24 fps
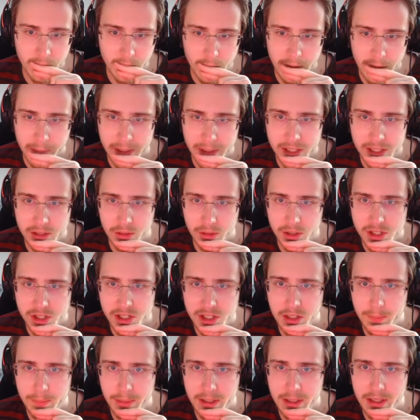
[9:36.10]
I do I
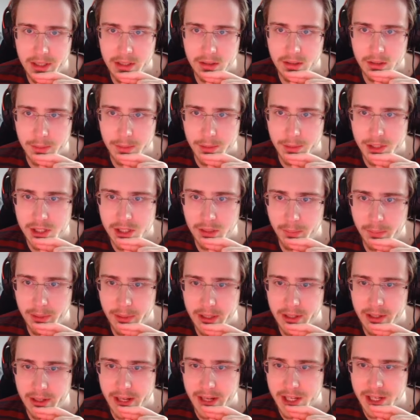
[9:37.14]
still play am I still playing
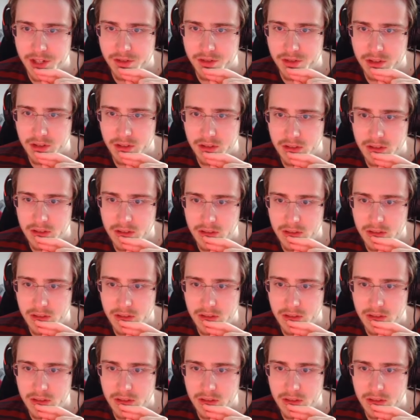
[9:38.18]
on Ezreal?